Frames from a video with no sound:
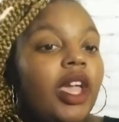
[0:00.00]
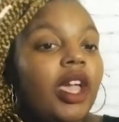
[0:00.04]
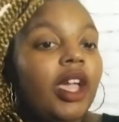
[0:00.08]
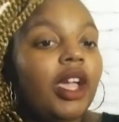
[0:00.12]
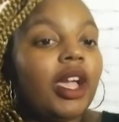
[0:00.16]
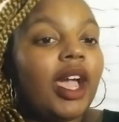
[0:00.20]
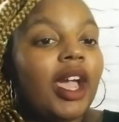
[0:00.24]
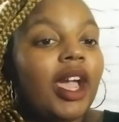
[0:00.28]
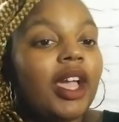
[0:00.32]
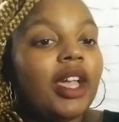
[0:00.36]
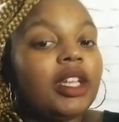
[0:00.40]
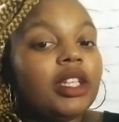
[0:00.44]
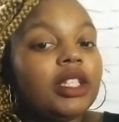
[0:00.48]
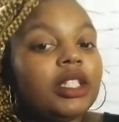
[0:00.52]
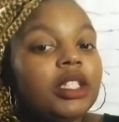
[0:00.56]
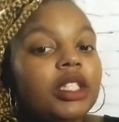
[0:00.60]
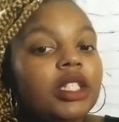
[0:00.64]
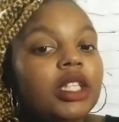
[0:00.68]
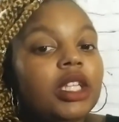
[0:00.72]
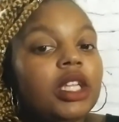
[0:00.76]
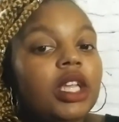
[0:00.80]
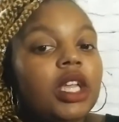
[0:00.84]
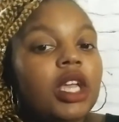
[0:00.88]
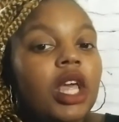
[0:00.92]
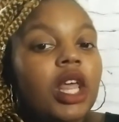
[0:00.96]
So yeah,
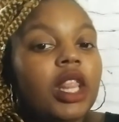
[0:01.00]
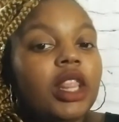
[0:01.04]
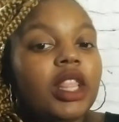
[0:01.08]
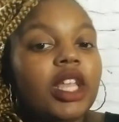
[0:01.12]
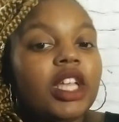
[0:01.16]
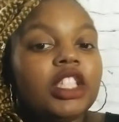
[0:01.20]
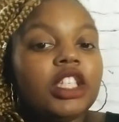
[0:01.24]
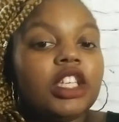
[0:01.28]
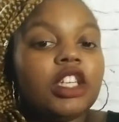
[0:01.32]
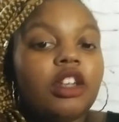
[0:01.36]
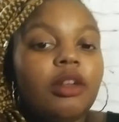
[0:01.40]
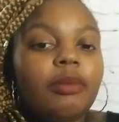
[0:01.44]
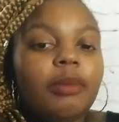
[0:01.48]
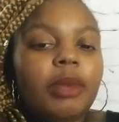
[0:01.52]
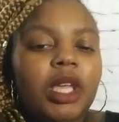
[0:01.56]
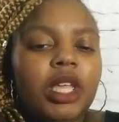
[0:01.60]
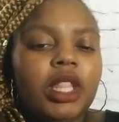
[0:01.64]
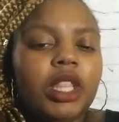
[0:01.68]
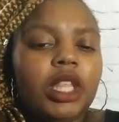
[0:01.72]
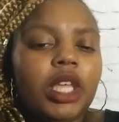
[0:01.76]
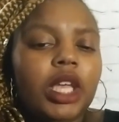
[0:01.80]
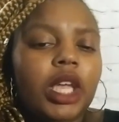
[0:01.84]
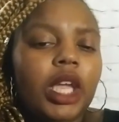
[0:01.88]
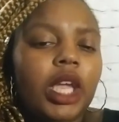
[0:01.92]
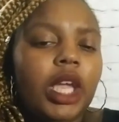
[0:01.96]
guys, that's
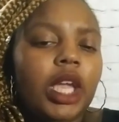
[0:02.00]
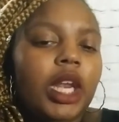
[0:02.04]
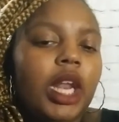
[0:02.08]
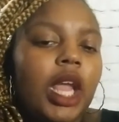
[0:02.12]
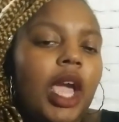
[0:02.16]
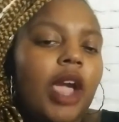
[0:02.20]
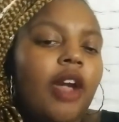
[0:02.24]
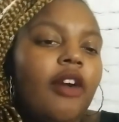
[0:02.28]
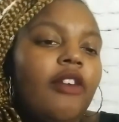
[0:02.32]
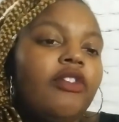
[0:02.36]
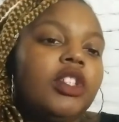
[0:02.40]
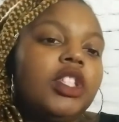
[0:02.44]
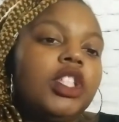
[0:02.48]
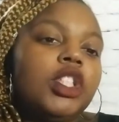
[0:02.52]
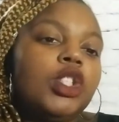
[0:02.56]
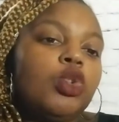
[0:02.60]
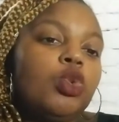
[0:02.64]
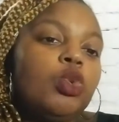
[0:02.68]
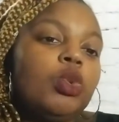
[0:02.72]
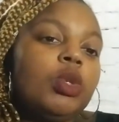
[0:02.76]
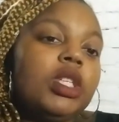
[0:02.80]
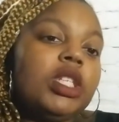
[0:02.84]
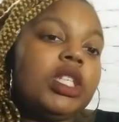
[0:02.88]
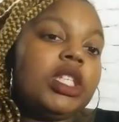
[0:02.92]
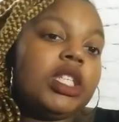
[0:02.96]
going to be the end
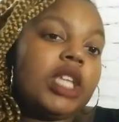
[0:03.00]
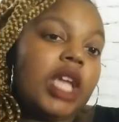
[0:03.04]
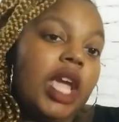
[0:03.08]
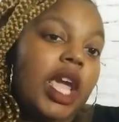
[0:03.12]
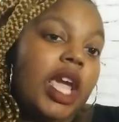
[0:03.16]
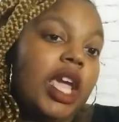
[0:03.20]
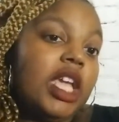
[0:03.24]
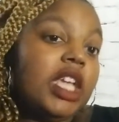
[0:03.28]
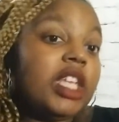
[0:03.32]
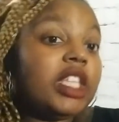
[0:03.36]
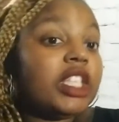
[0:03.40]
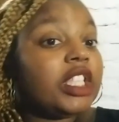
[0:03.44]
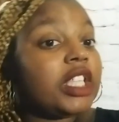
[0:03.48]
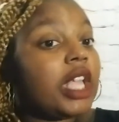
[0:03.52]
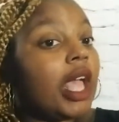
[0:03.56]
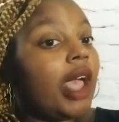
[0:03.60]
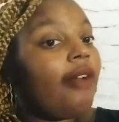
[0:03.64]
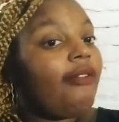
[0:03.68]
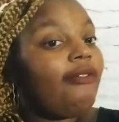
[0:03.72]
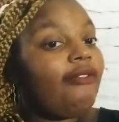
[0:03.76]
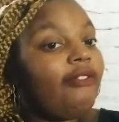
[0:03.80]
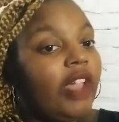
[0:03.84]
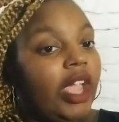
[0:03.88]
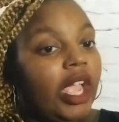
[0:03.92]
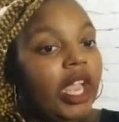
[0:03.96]
of
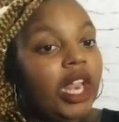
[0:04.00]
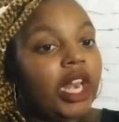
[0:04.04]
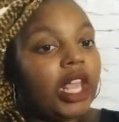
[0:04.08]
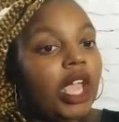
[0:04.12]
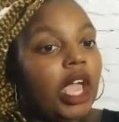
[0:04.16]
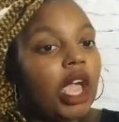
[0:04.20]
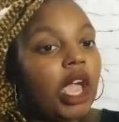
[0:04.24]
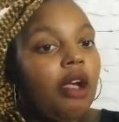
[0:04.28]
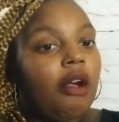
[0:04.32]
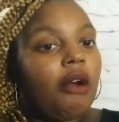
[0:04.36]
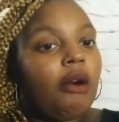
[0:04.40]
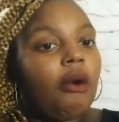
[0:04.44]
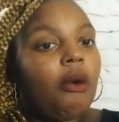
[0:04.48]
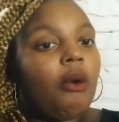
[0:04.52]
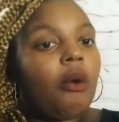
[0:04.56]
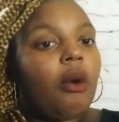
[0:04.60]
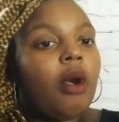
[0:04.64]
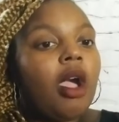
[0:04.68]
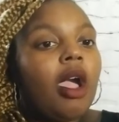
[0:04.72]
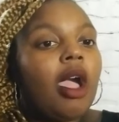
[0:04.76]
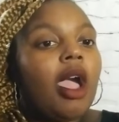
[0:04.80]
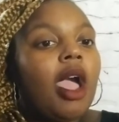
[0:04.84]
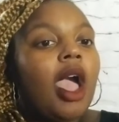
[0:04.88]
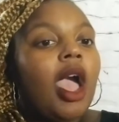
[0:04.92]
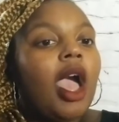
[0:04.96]
today's
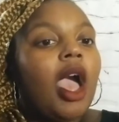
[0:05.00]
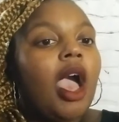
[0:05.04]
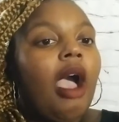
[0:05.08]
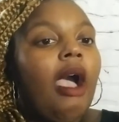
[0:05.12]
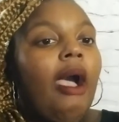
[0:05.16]
video.